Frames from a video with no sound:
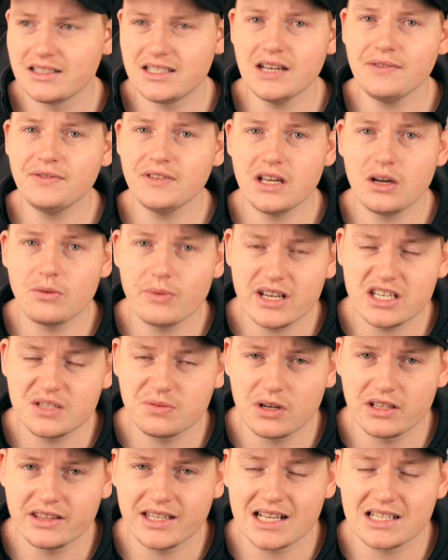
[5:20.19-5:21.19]
definitely a weak
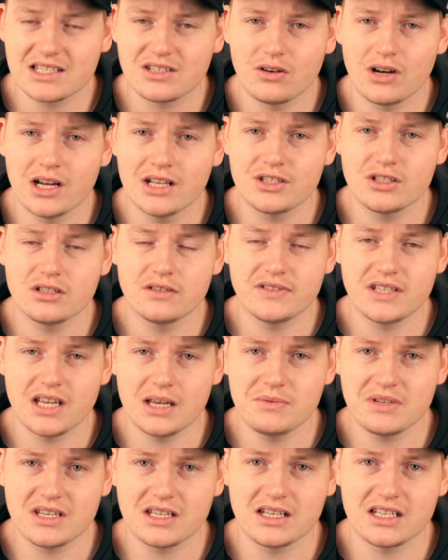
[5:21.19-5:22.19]
spot in that side. So if
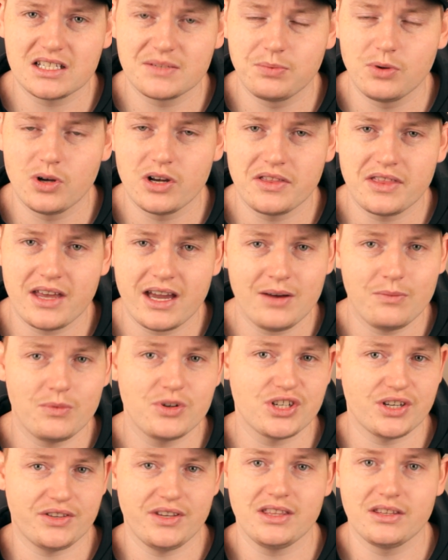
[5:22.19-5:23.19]
teams can exploit that,
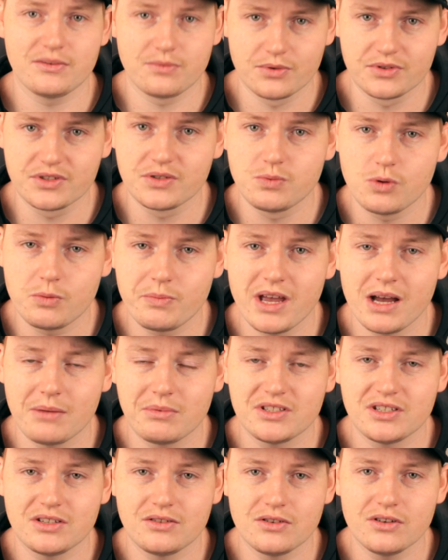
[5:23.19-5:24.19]
which I think the Roosters will be
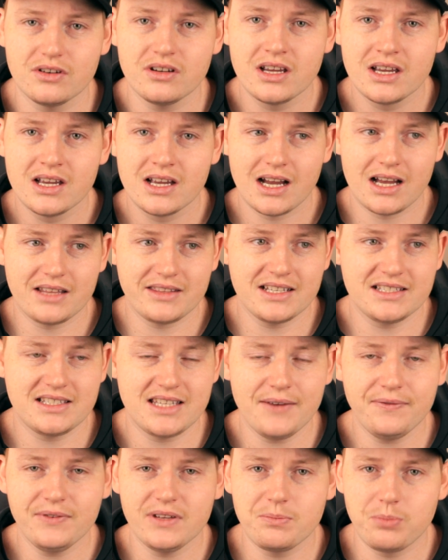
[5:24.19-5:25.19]
able to do, there's
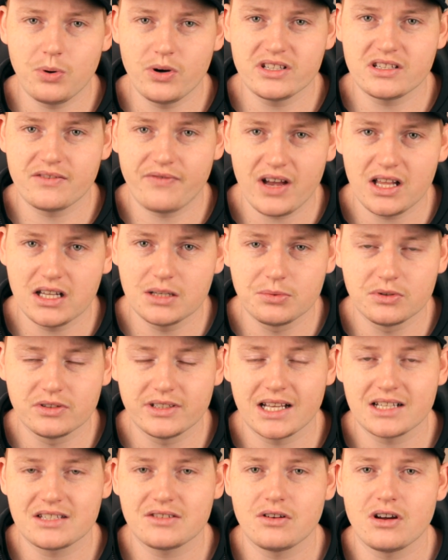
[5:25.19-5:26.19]
definitely points available in
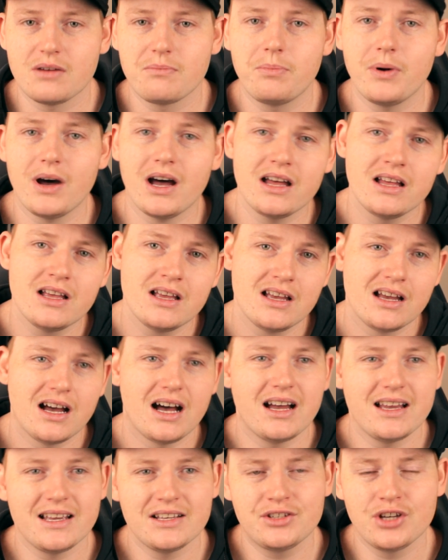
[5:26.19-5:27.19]
that side. But
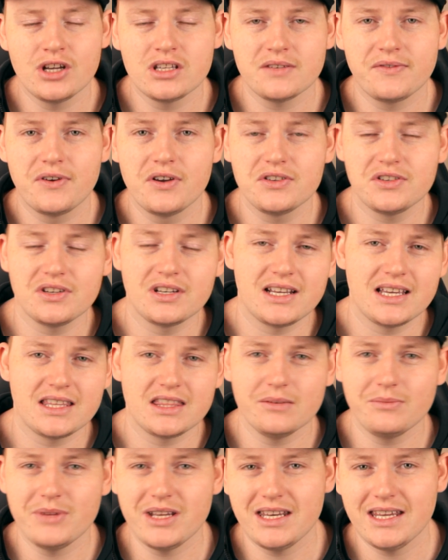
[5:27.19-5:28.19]
in terms of who's going to
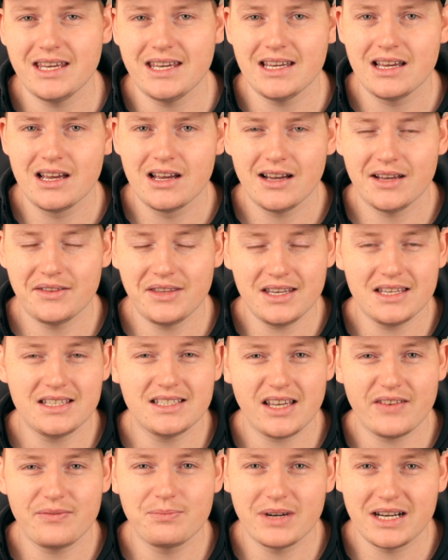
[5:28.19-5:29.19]
get the win here, I think your
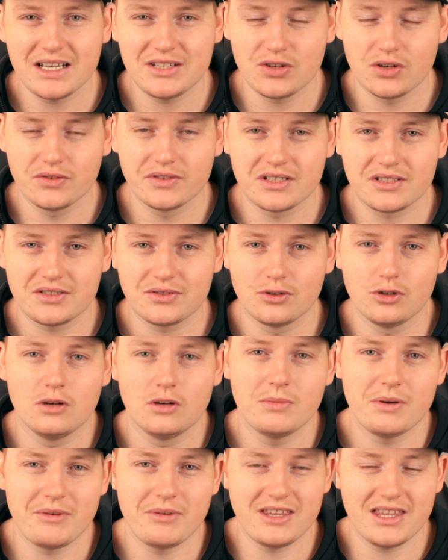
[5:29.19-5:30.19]
safe money's on the
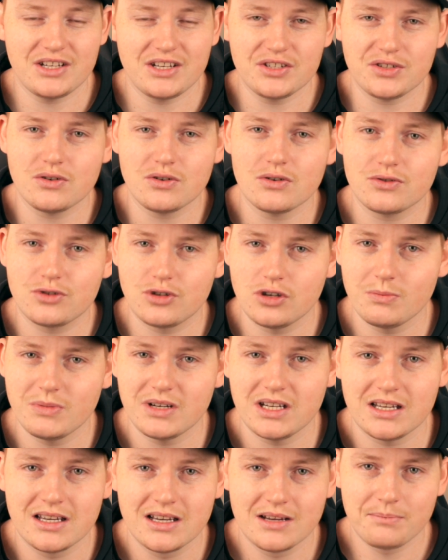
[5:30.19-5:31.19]
Storm. I mean, they just got too
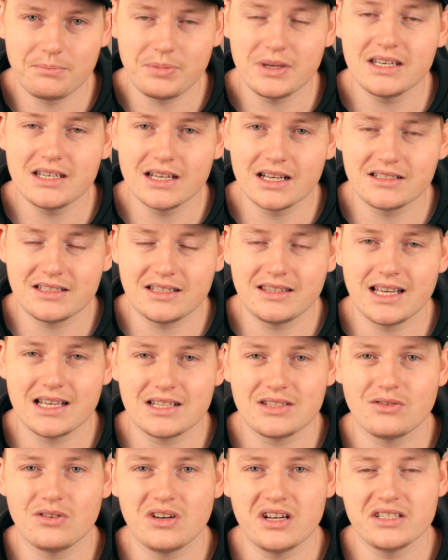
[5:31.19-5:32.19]
many big guns in
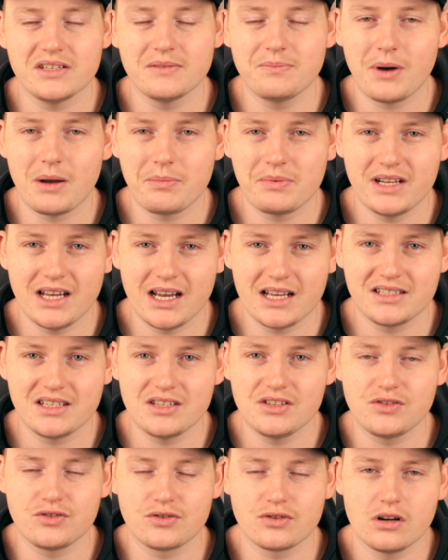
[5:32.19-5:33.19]
that side. You have
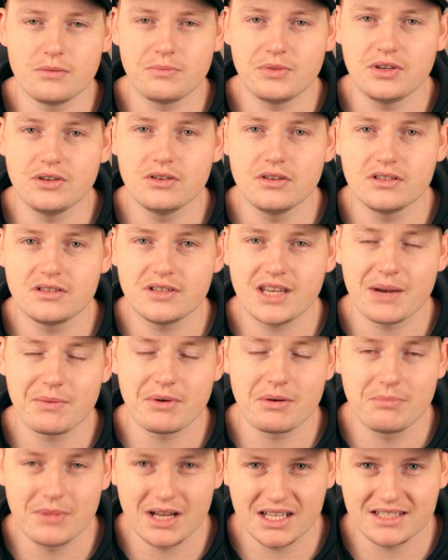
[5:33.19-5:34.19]
Pappenhausen, Jerome Hughes,
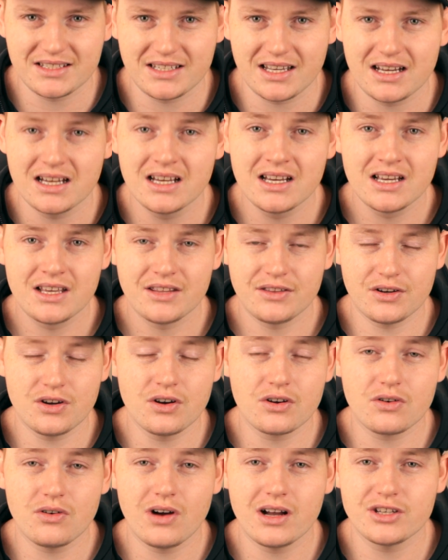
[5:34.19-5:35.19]
Cameron Munster. They've
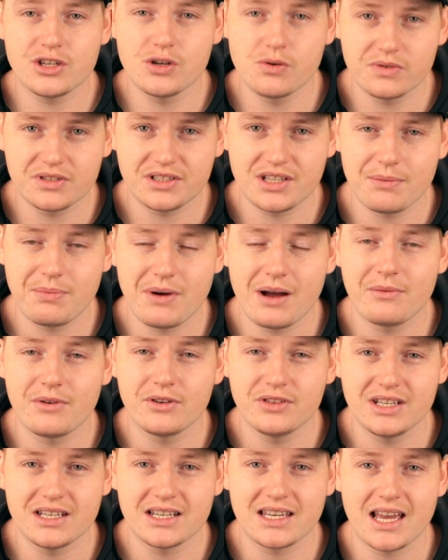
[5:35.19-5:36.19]
got guys who will step up
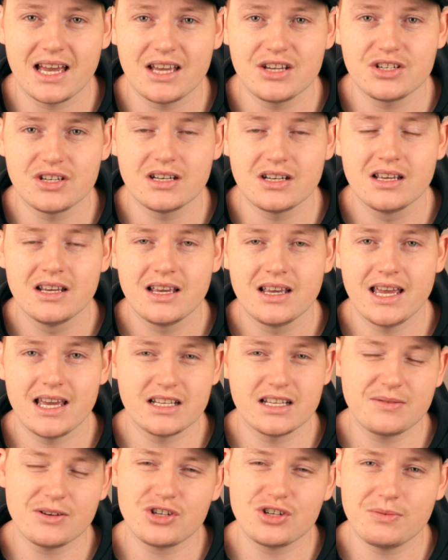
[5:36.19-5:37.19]
on the occasion,
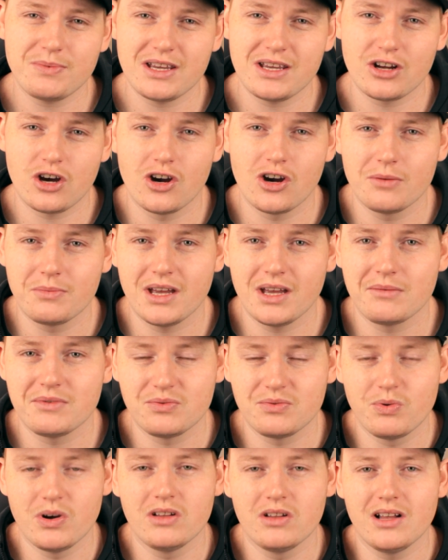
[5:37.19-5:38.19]
and especially being a home game
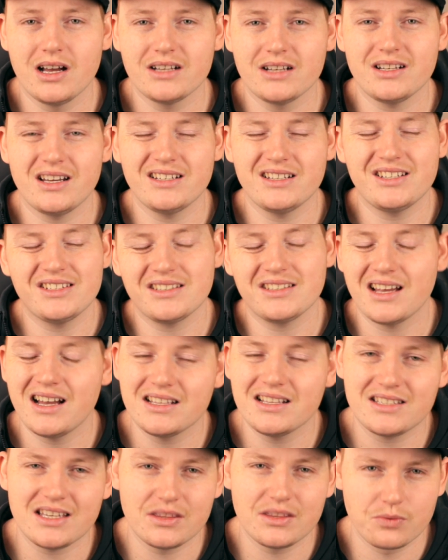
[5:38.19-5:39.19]
as well. I just
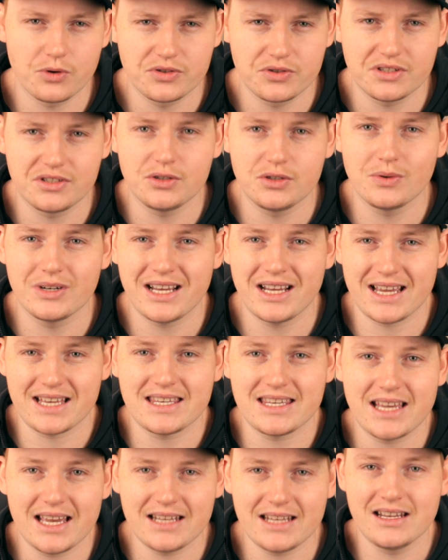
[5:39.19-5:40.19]
can't see the Roosters doing it
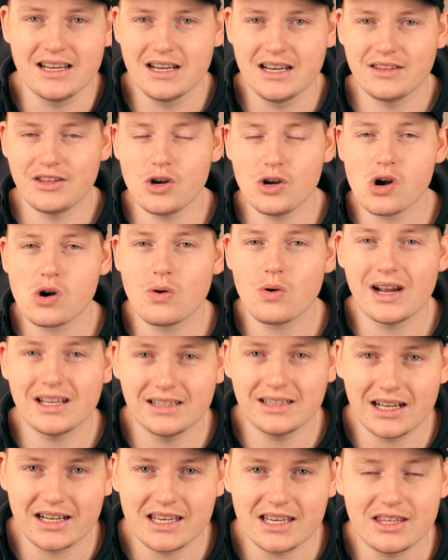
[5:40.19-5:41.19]
again. They got
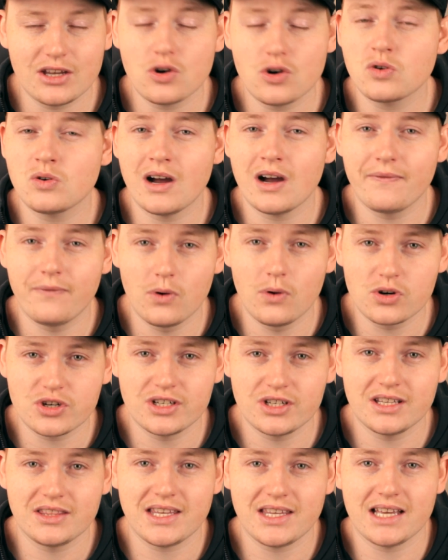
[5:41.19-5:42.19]
quite lucky. They got quite
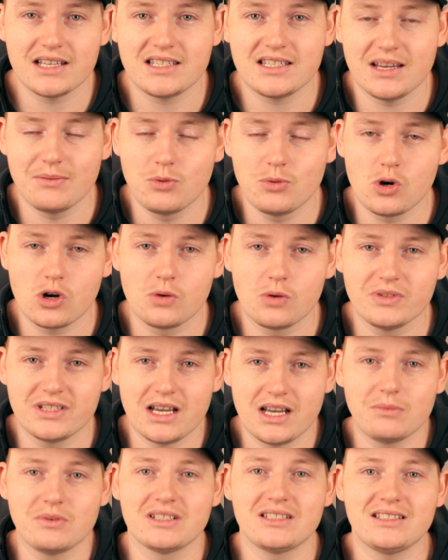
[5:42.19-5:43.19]
fortunate that Sam Walker was
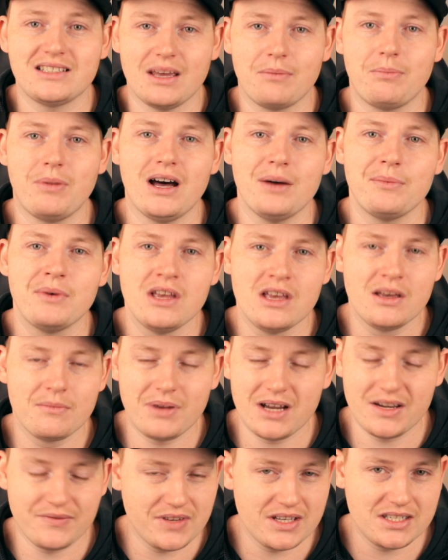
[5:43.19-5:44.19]
able to step up.
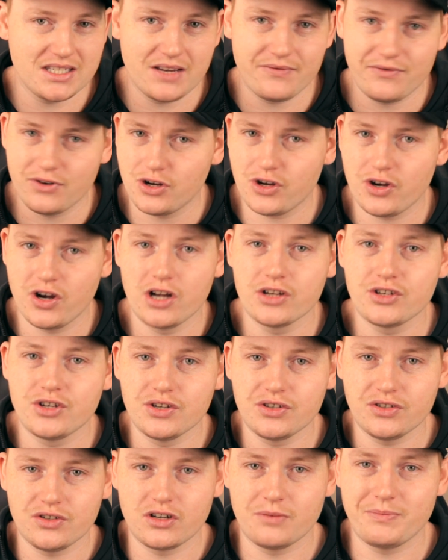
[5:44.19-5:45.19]
But if there's ever a coach
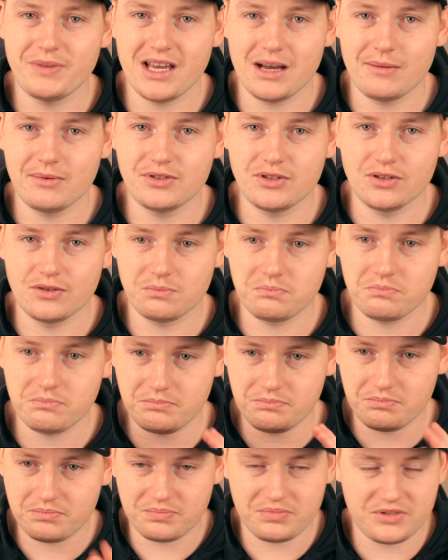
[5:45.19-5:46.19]
who's going to be able to
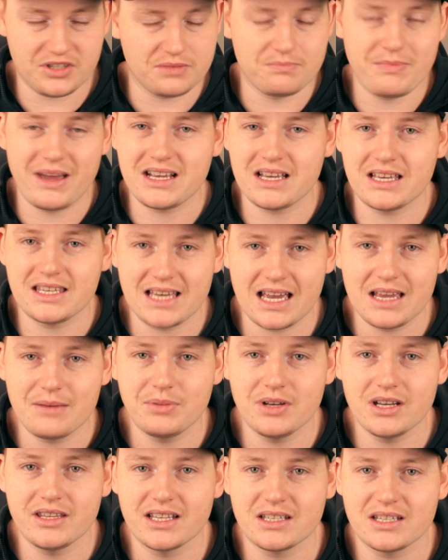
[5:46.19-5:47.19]
just make a game
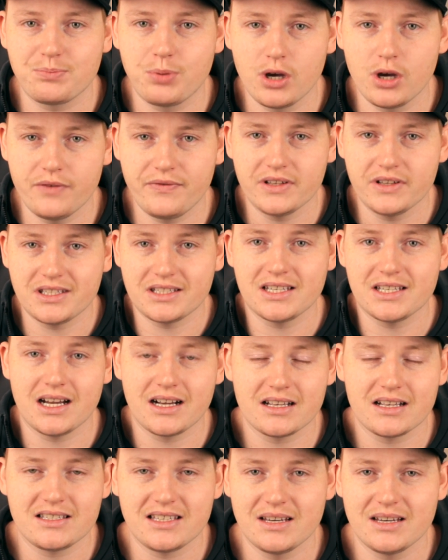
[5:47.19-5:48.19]
plan that's perfect to
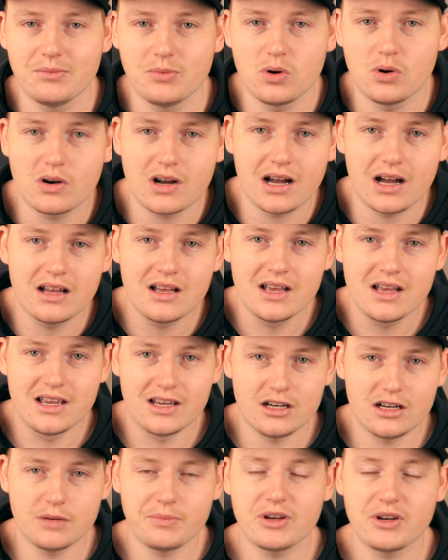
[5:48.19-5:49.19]
target Sam Walker,
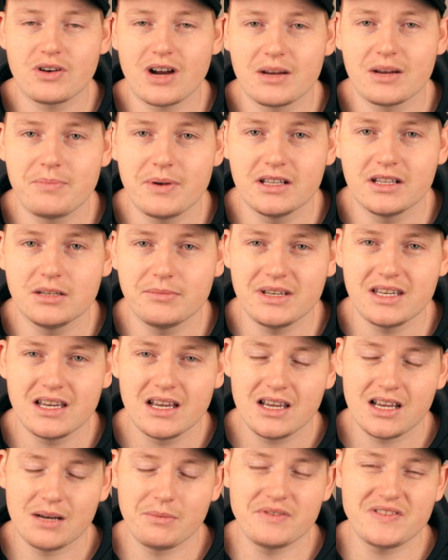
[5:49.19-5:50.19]
it'll be Craig Bellamy.
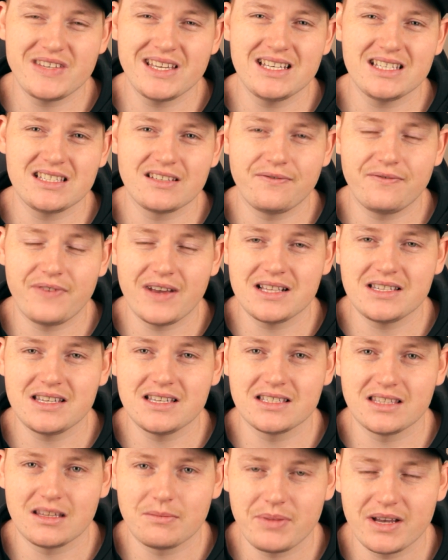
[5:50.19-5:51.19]
And we've seen his defense
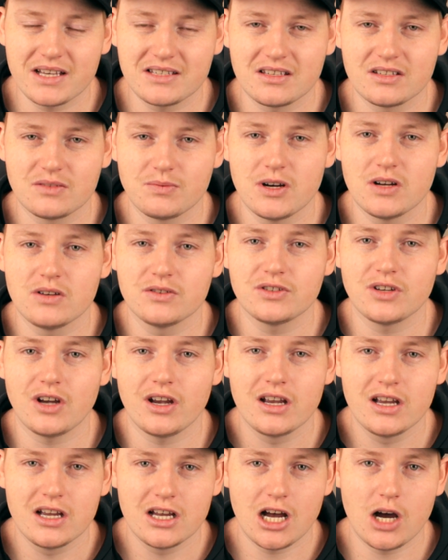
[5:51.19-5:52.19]
isn't the best as well,
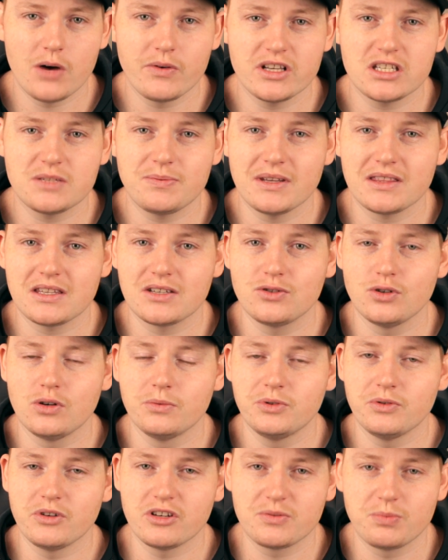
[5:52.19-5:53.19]
so I would expect the
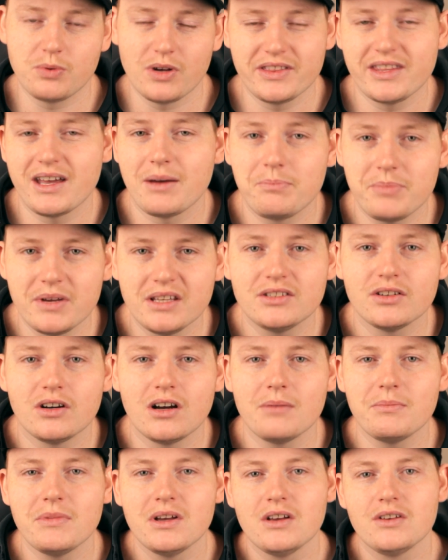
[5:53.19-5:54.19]
Storm to exploit that big
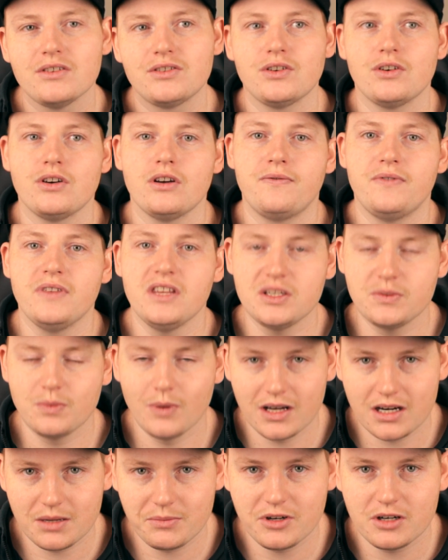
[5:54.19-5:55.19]
time. So for this
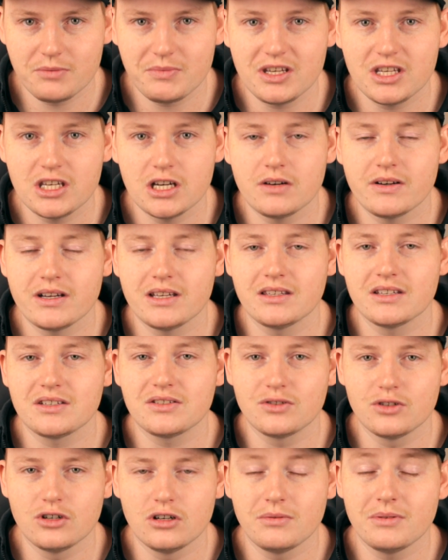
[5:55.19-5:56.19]
one, I'm going to be going the
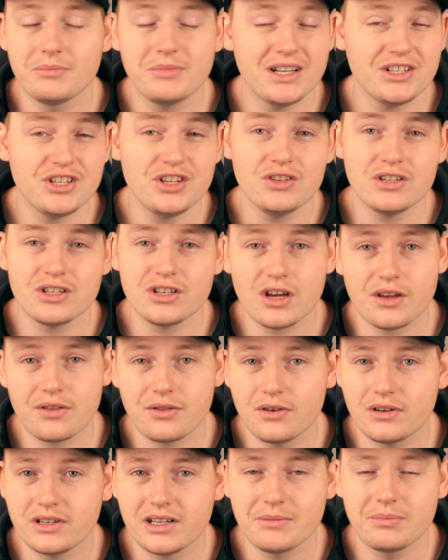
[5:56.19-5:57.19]
Storm. I'm actually going to go
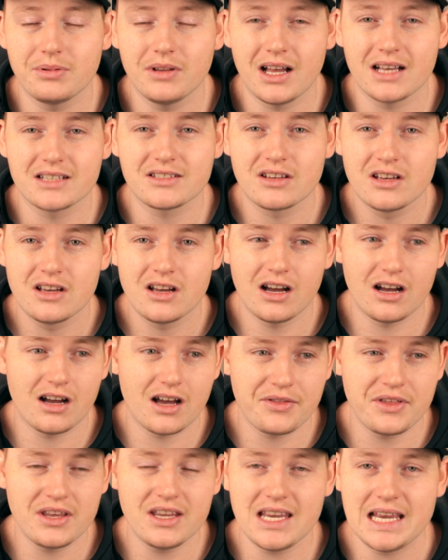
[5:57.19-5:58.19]
13 plus.
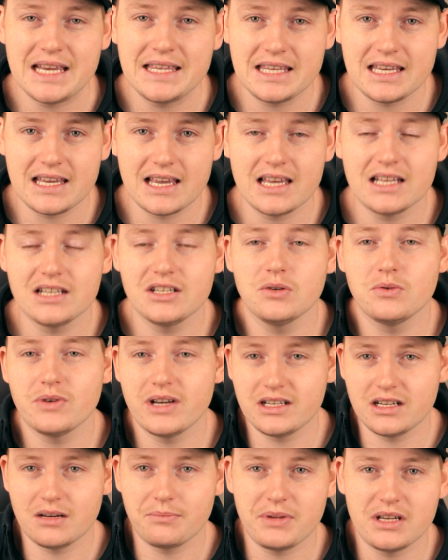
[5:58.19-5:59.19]
I think in the end, it will
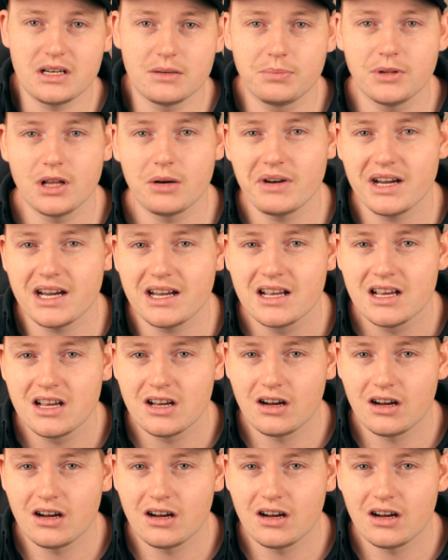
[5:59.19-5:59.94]
end up being a blowout.